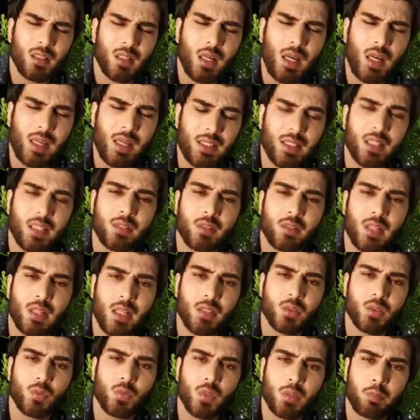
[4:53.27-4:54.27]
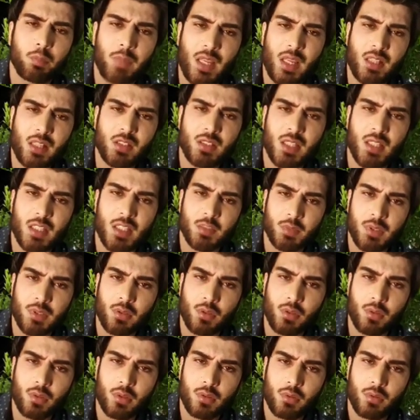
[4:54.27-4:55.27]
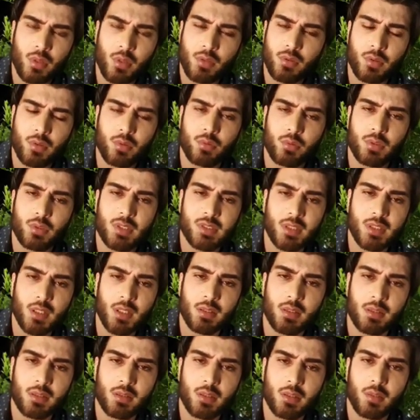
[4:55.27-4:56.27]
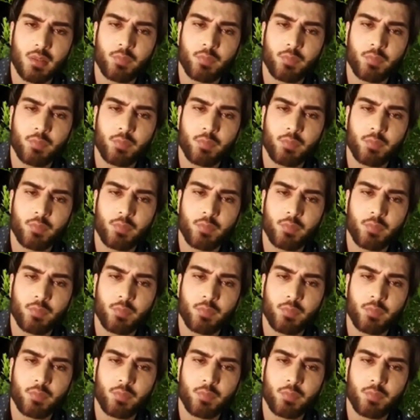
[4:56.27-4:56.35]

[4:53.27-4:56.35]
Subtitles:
I can relate to what pain she has been going through, this girl.